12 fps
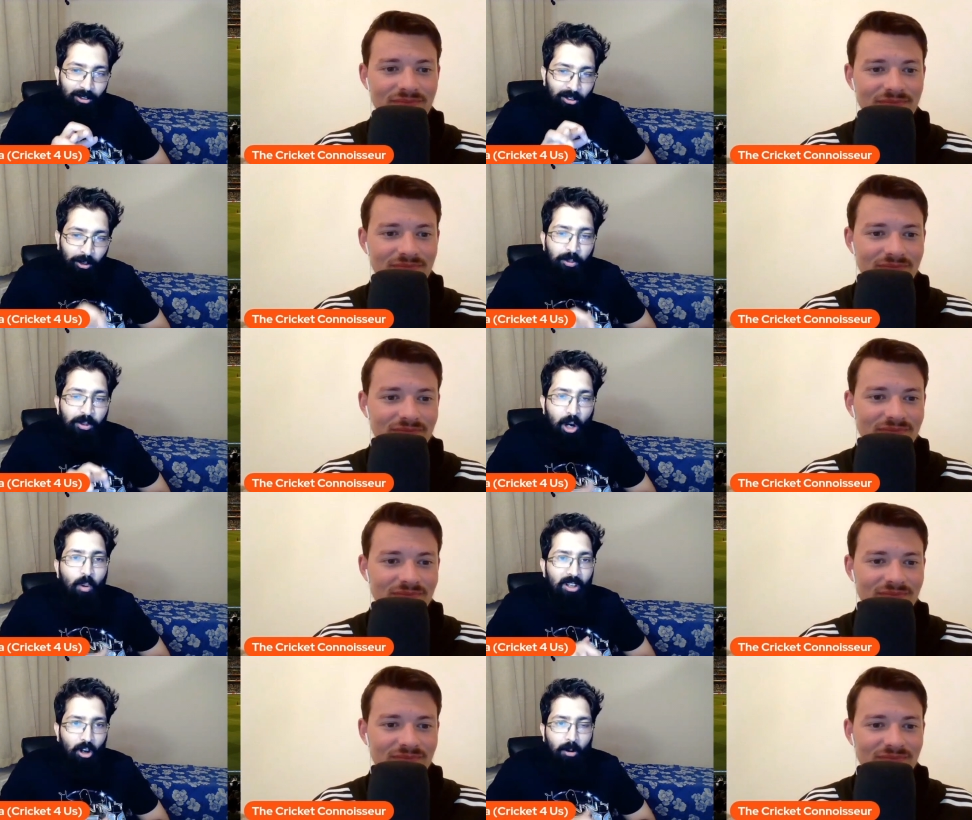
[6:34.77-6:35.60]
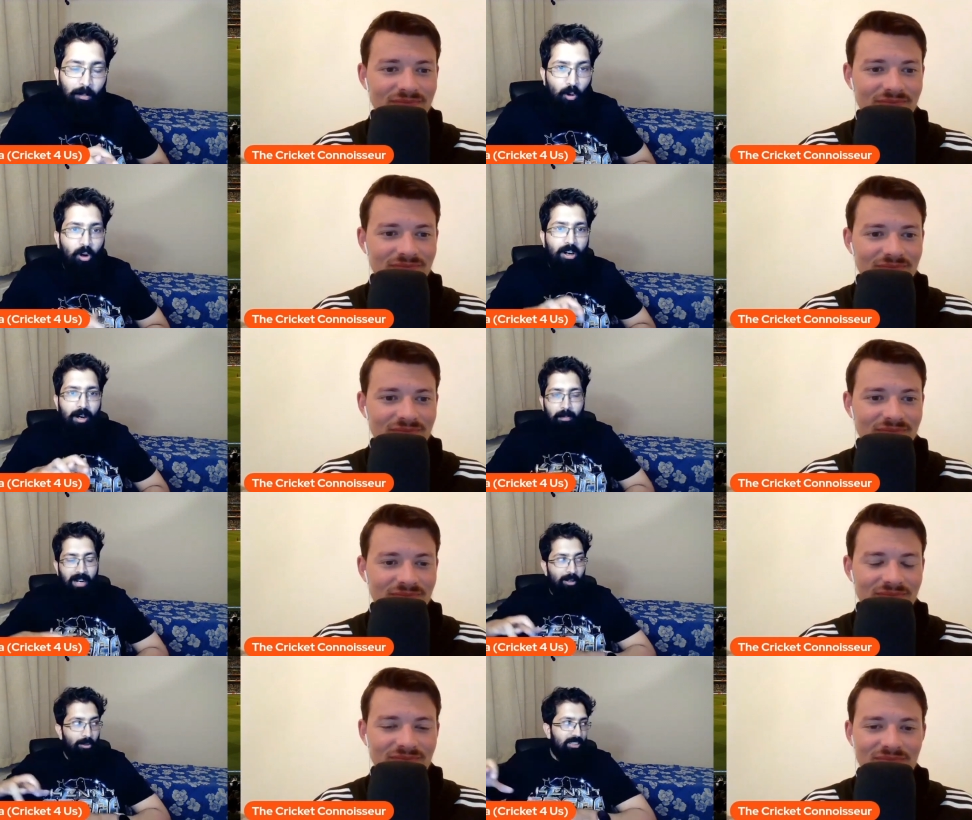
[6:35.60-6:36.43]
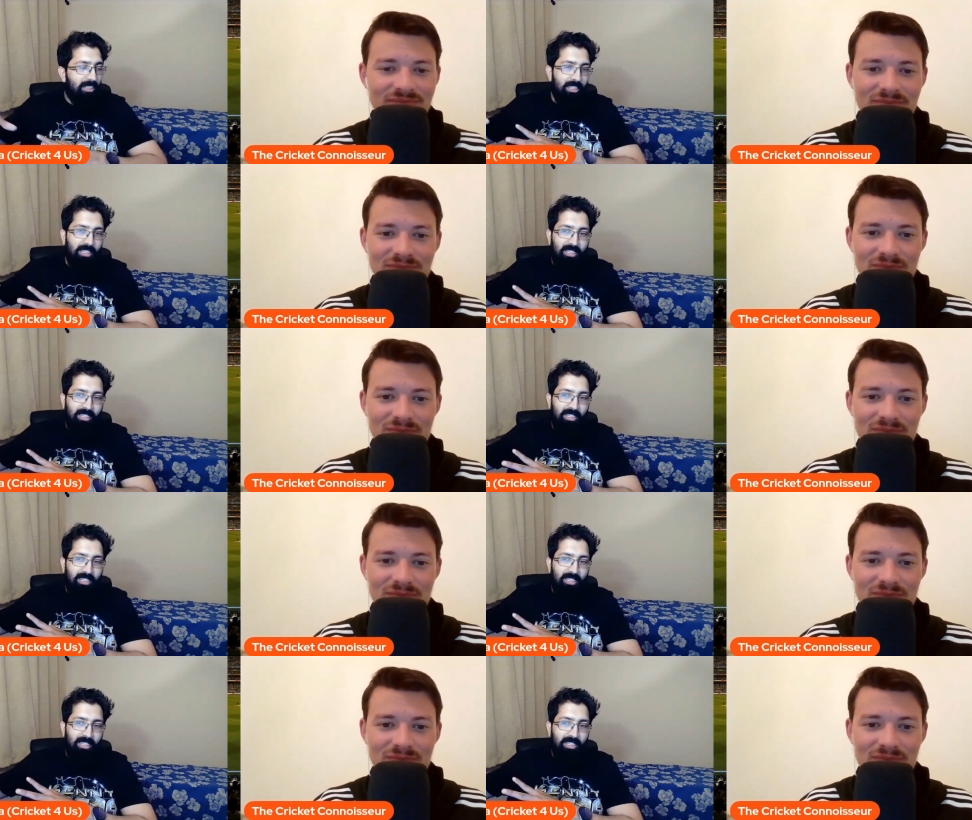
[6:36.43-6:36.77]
Speaker 1: you know a lot more about